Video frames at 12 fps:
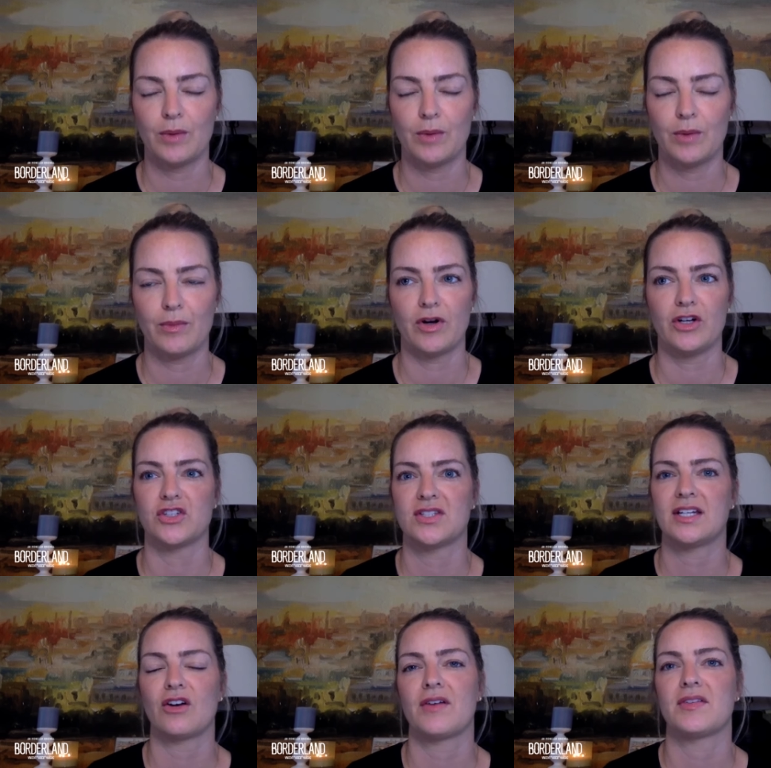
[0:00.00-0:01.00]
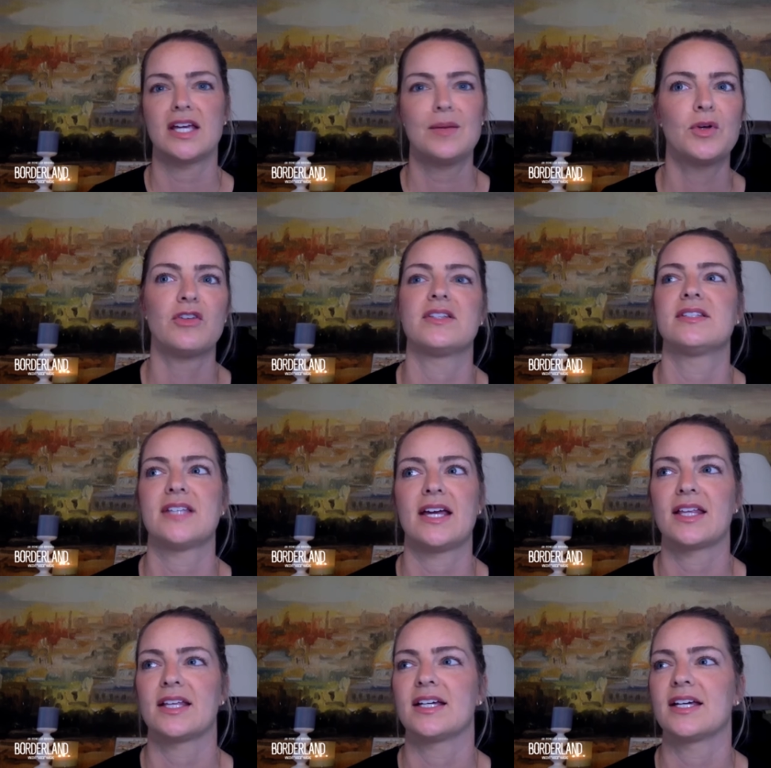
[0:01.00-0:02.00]
were all just sitting around the table saying,
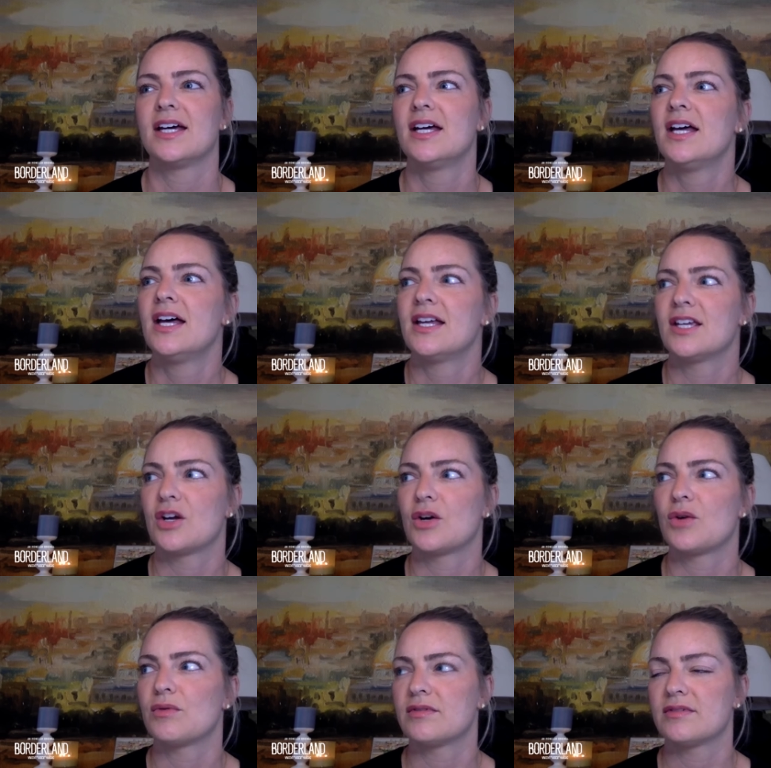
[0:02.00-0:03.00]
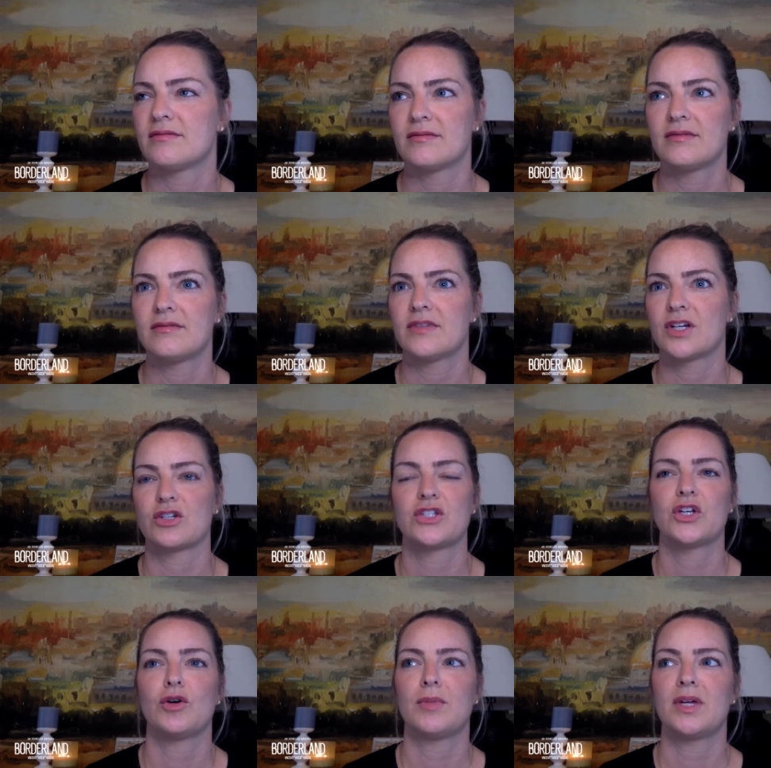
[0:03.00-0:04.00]
like, you know, there are
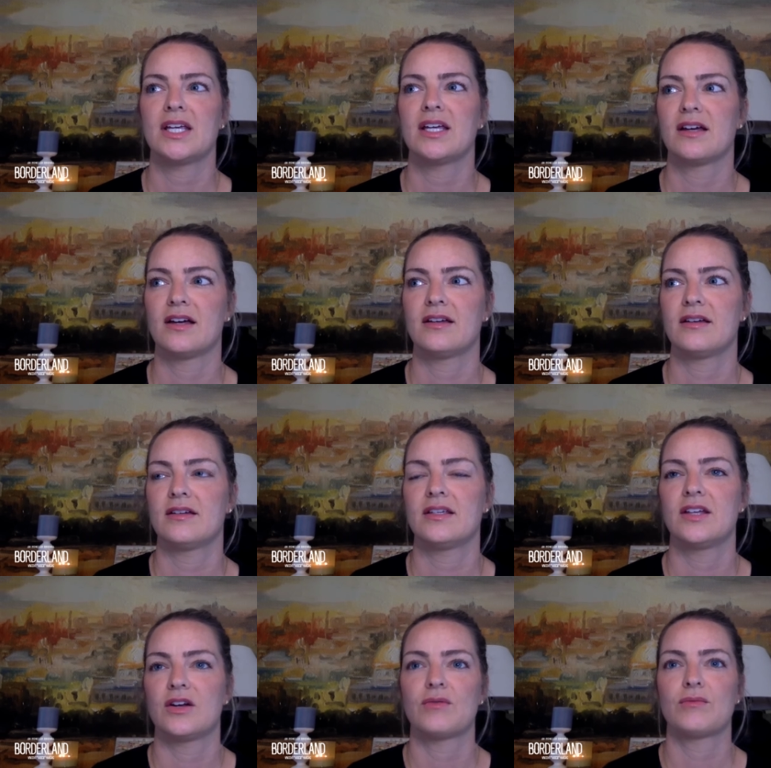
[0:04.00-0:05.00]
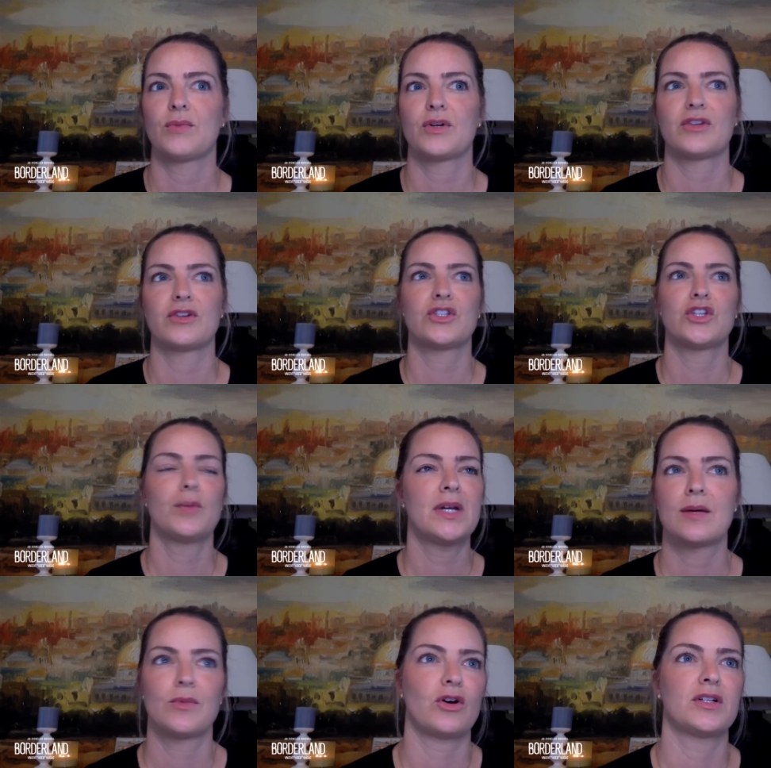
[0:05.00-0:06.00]
so many, you know, we're, there's so many
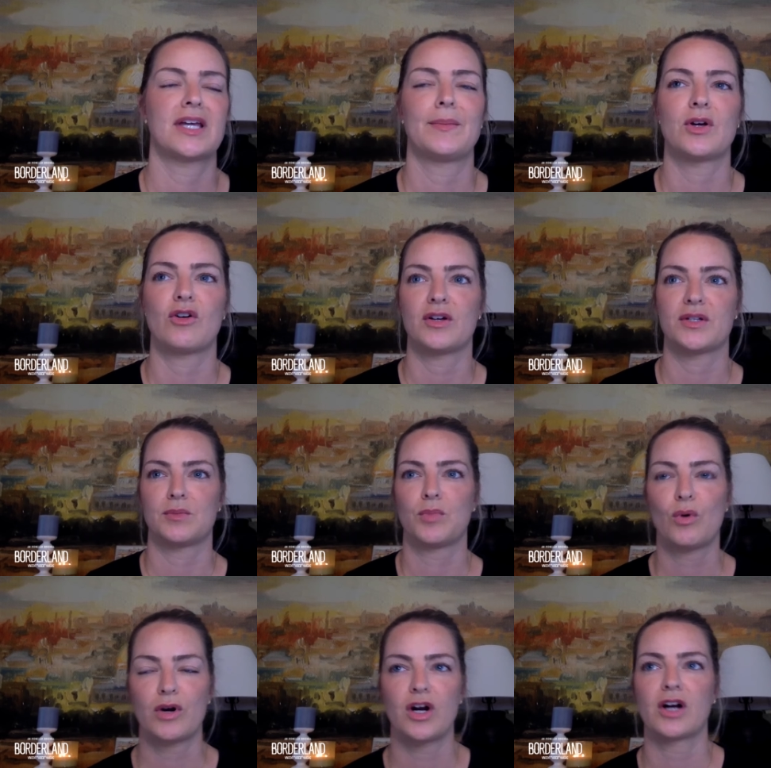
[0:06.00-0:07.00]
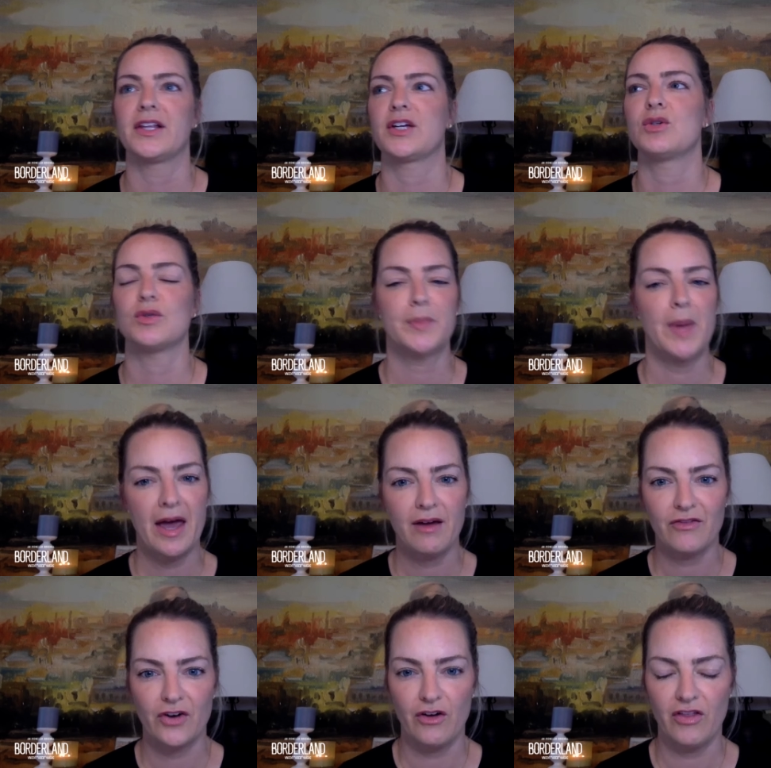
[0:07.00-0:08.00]
immigrants coming across the border, like, who's paying
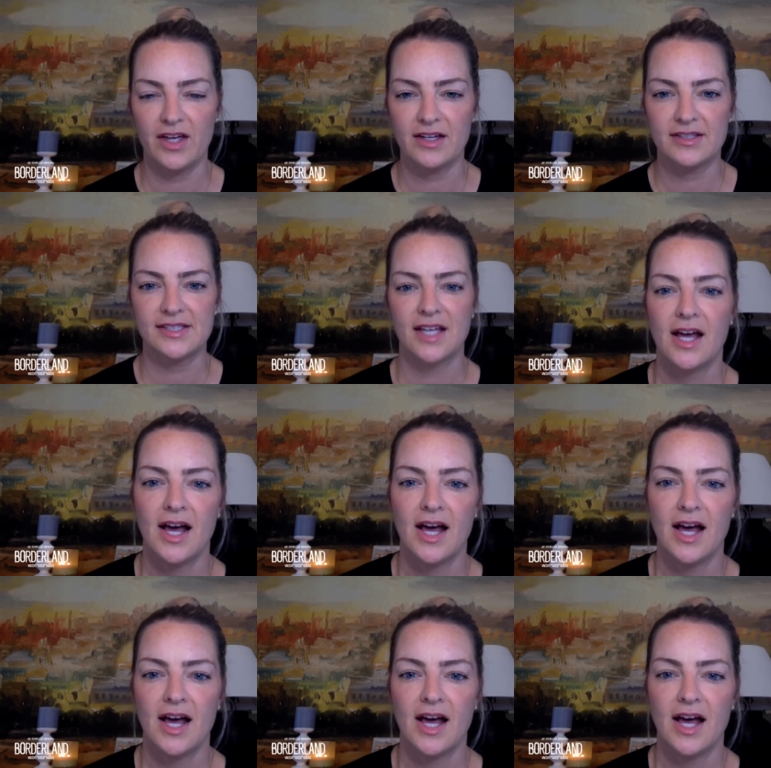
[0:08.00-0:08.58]
for all this?